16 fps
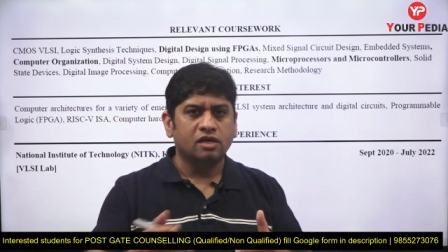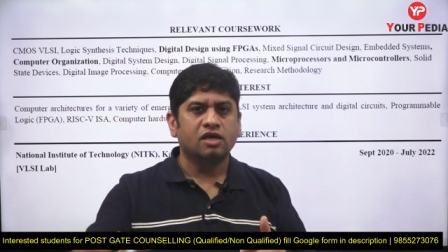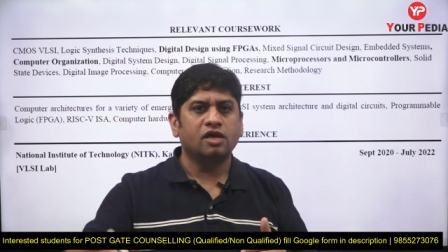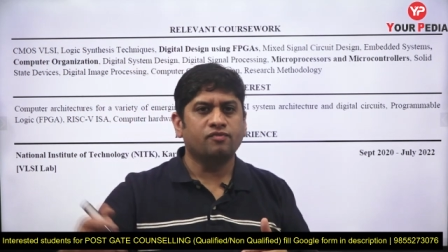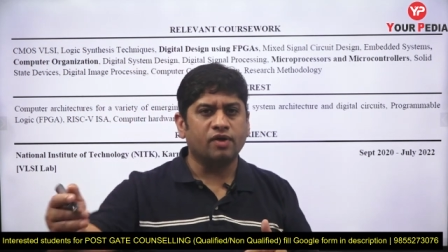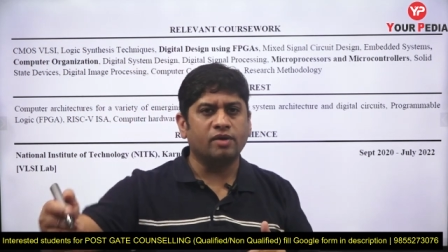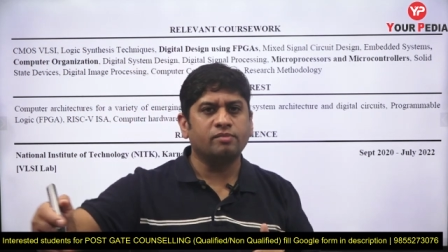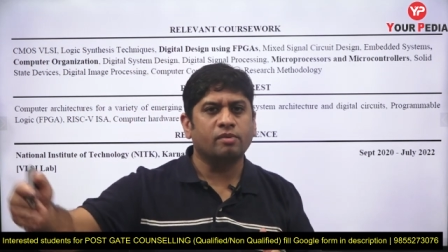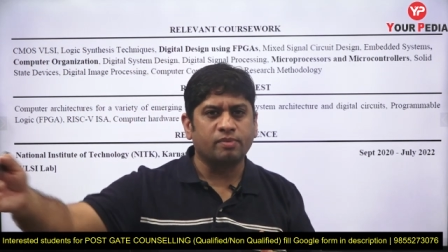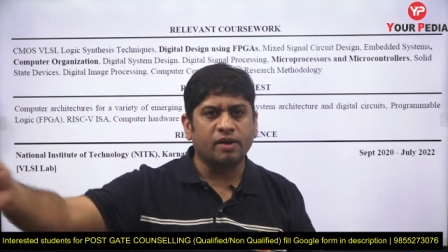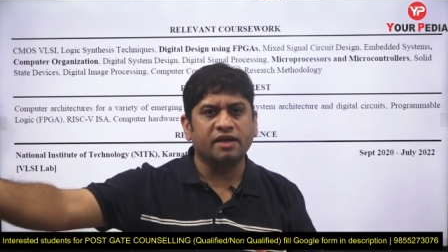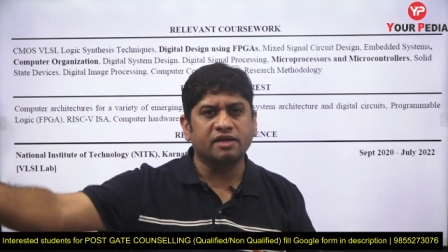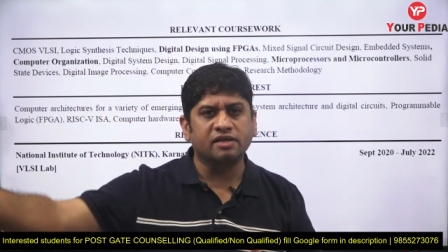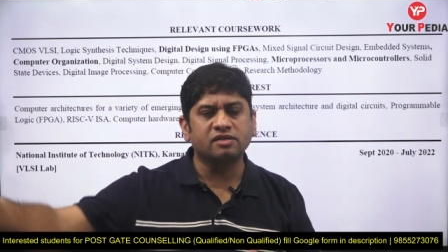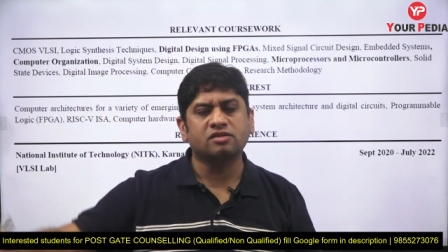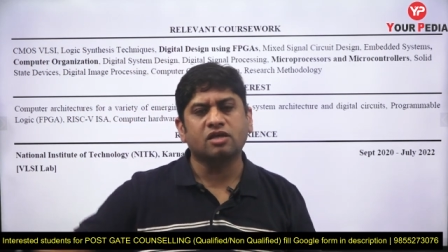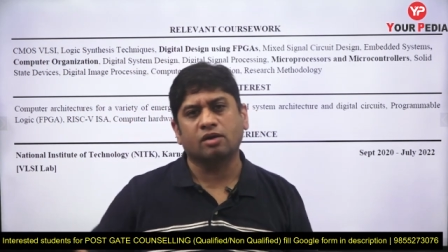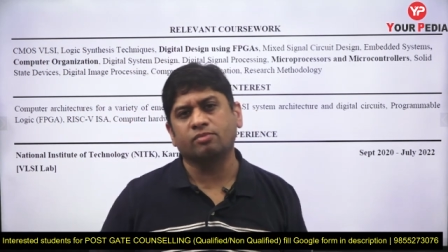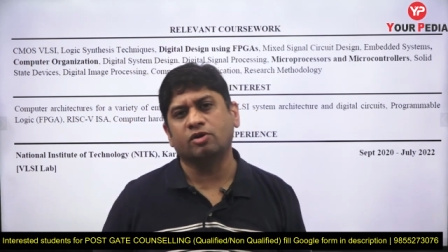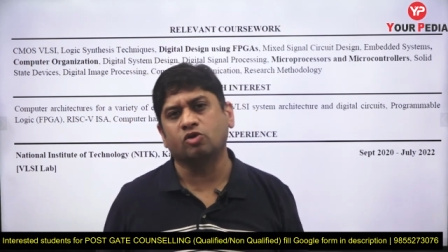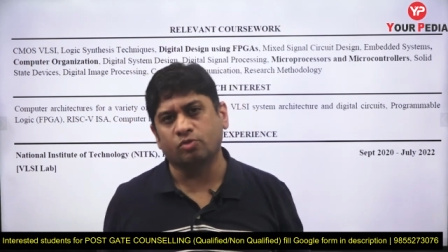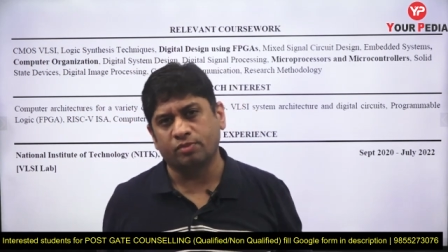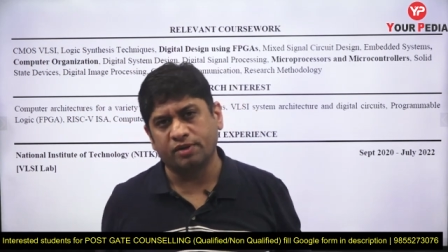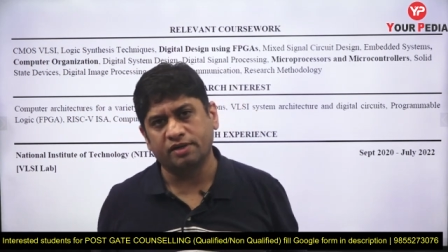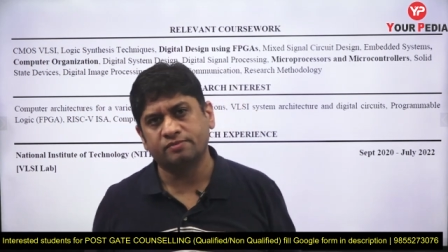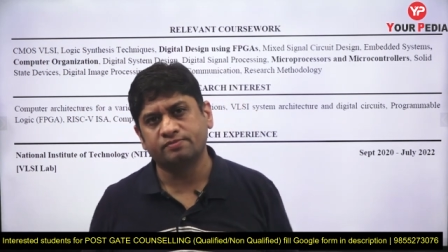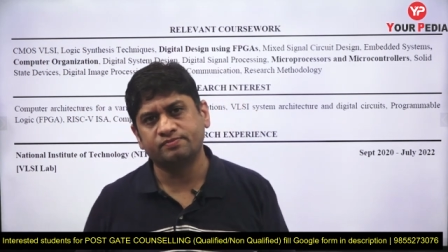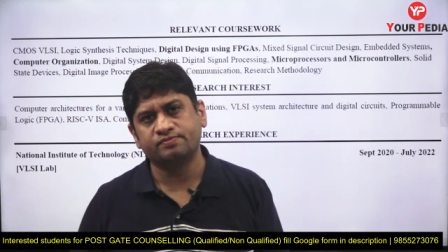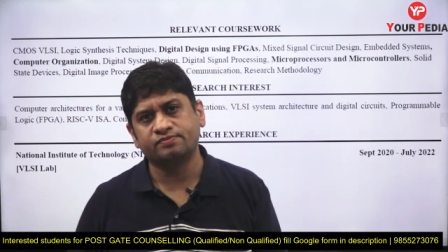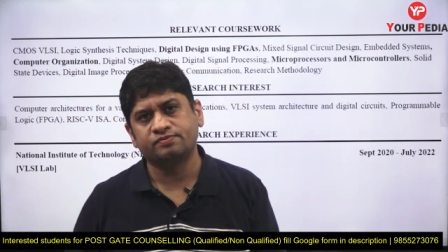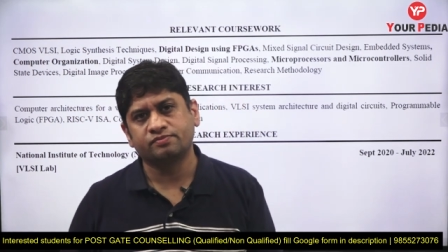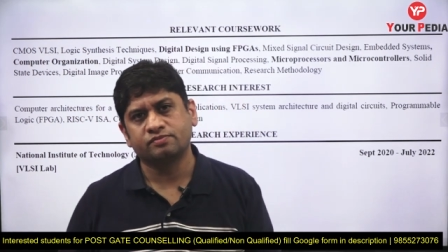if I am applying in thermal domain.
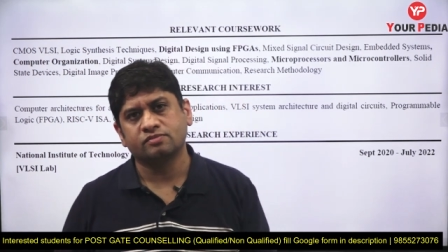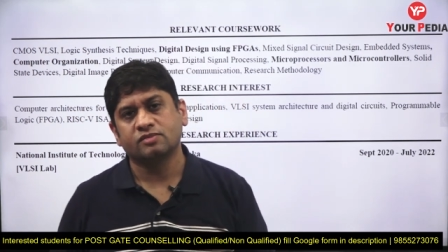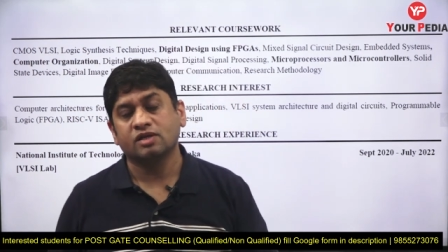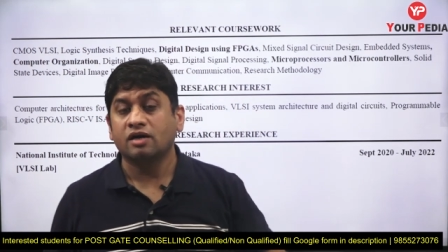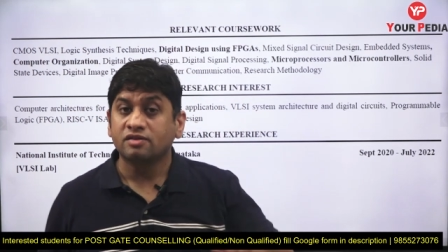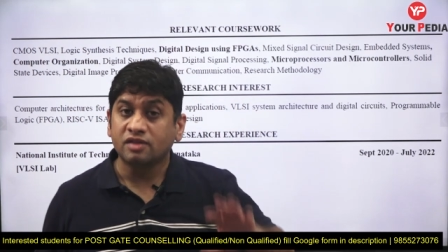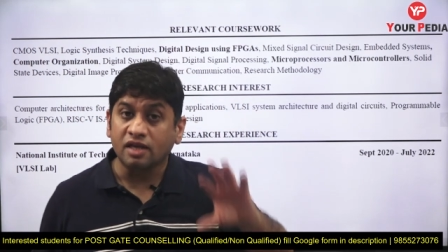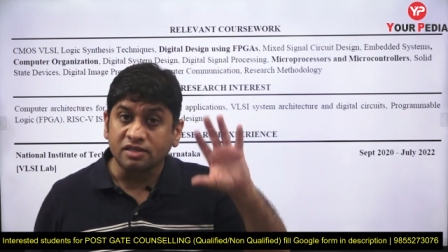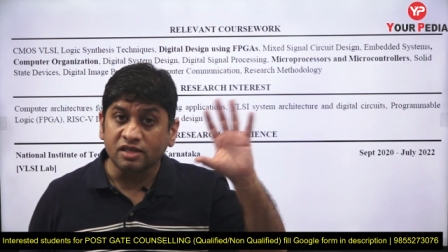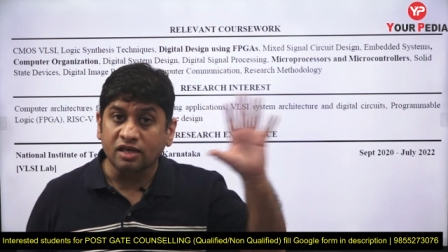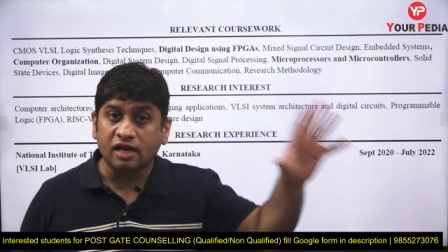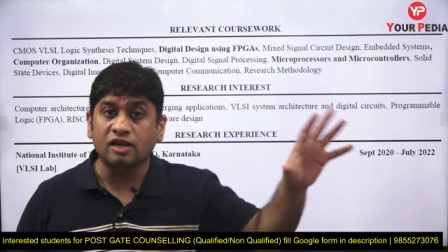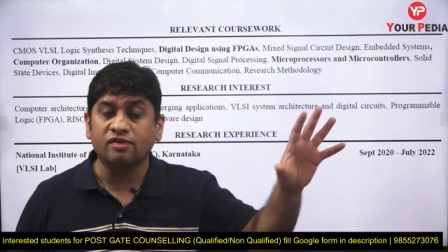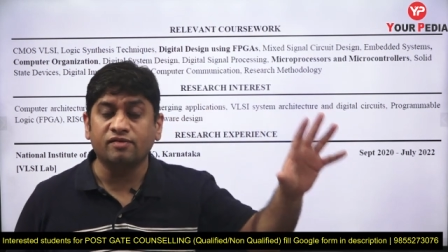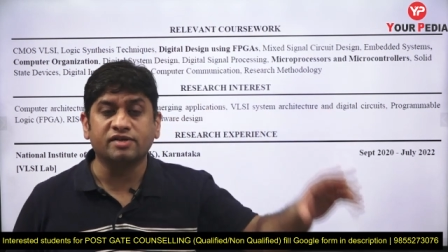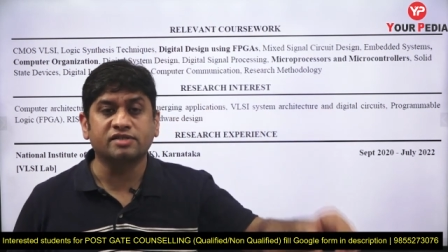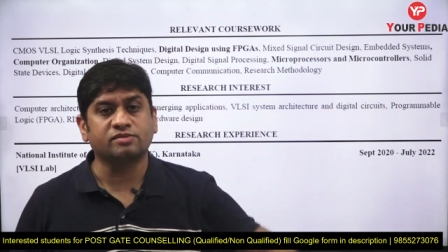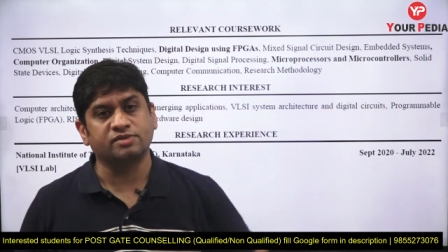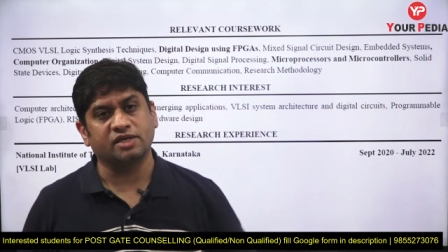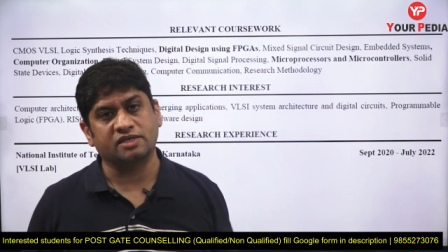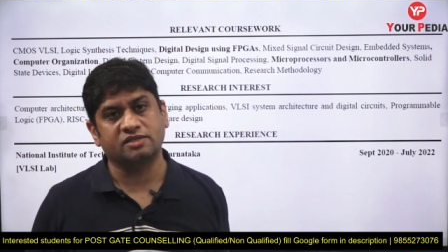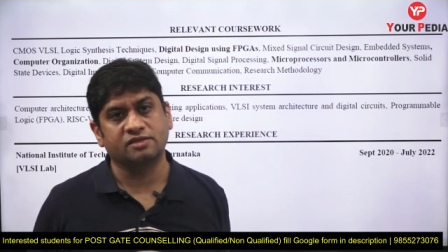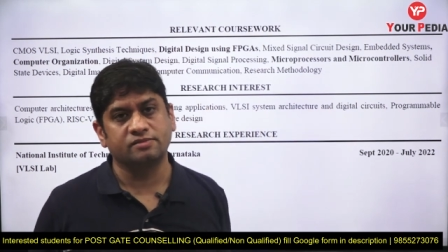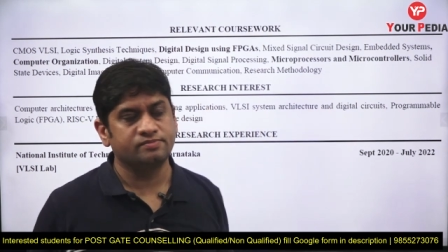That is a relevant subject.